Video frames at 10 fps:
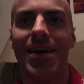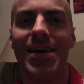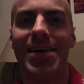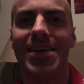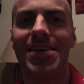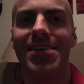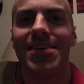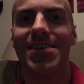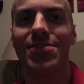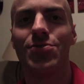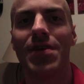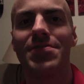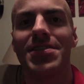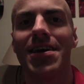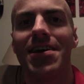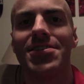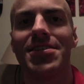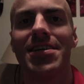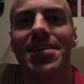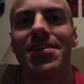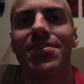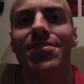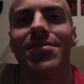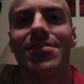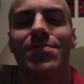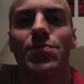Hey, Travis Dodge again here.